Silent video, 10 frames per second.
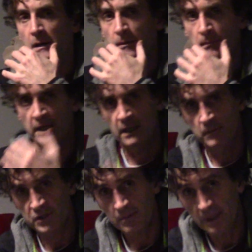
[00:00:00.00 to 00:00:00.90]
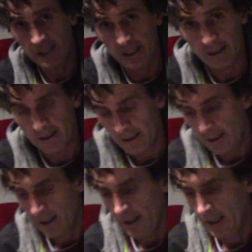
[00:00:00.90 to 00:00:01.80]
My gums are bleeding,
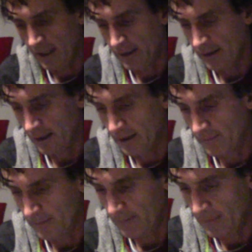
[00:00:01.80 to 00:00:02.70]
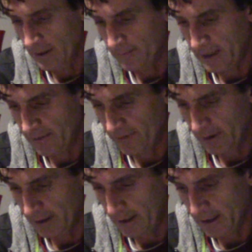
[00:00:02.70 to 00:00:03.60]
and I'm
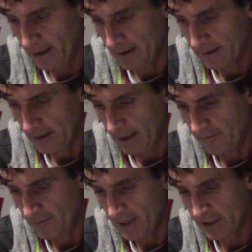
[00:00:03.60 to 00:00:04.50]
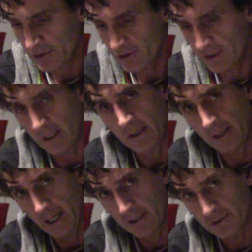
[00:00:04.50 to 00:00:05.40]
definitely have matchstick
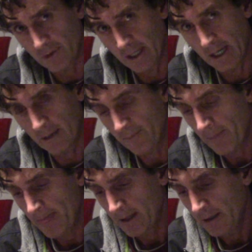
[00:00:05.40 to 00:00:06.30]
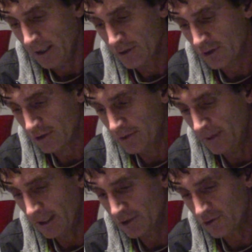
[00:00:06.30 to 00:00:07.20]
legs right now. It's not to be
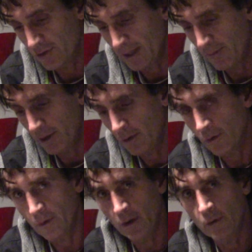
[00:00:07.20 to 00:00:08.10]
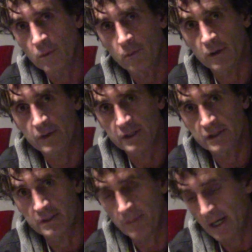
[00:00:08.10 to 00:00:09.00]
extreme. We all know what this
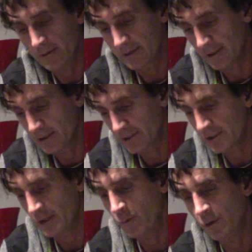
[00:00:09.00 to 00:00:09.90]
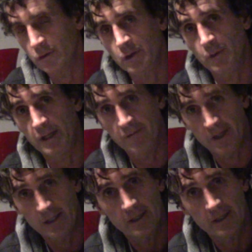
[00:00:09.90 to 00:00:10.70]
is about. It's a sick world that we live in.